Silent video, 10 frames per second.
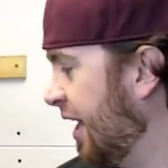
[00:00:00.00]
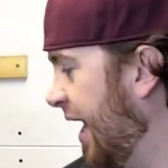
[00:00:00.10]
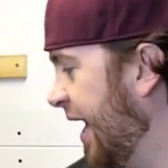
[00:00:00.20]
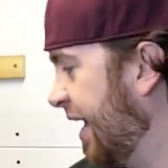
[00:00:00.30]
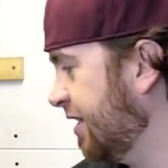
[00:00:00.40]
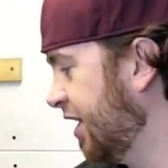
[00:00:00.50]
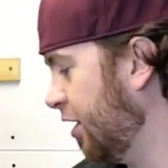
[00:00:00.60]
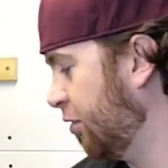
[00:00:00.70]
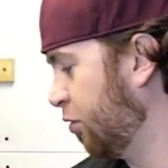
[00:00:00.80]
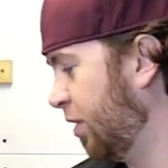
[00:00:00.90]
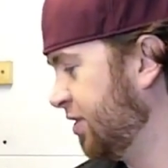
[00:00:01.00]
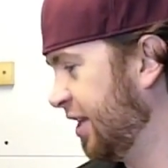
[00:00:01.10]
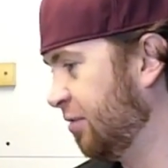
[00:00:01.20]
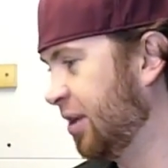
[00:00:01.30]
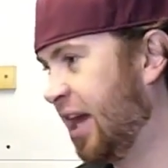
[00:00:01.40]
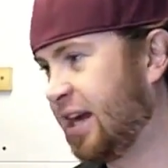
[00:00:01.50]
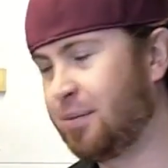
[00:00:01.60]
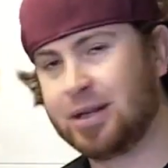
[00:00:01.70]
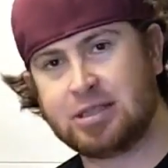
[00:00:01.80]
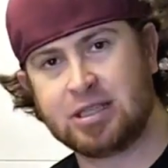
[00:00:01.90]
And you know, the one thing we like
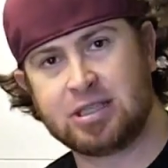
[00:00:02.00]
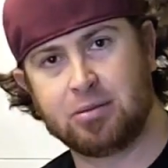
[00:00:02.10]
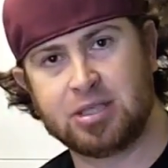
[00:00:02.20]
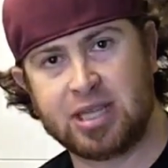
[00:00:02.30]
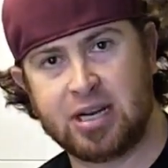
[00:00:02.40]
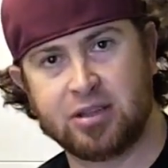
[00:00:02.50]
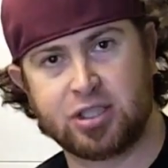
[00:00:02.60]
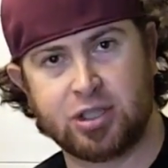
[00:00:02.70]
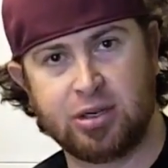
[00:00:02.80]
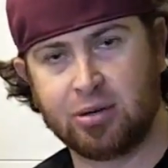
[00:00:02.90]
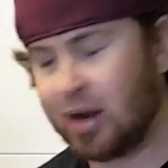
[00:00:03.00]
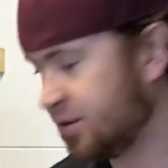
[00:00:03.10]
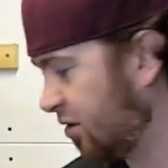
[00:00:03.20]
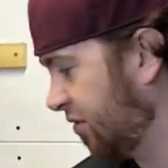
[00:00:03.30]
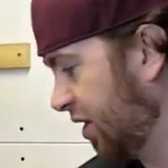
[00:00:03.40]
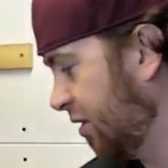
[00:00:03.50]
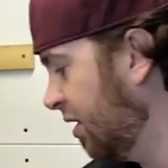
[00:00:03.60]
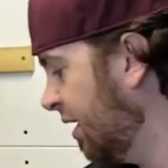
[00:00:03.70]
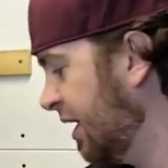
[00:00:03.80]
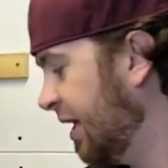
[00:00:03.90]
about this that we said in the shooting rest review